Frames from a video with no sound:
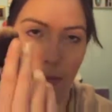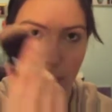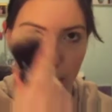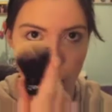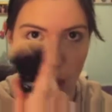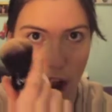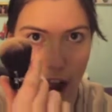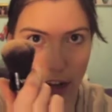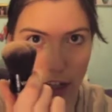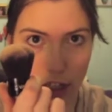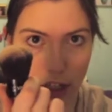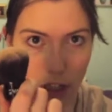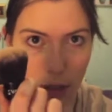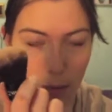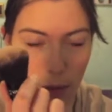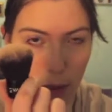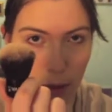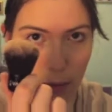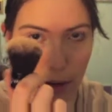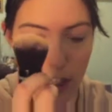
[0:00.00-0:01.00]
brush,
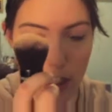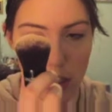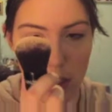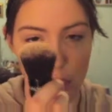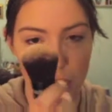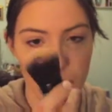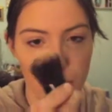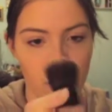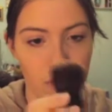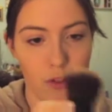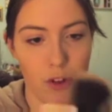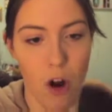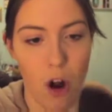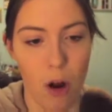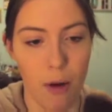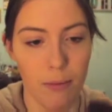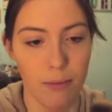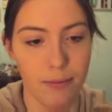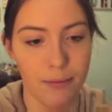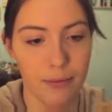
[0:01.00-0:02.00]
Kabuki brush
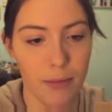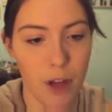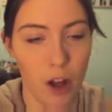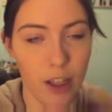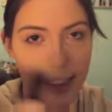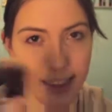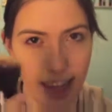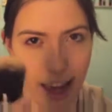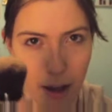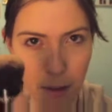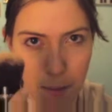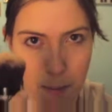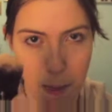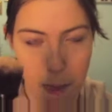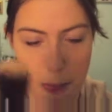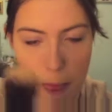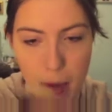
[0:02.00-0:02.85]
from Ossale,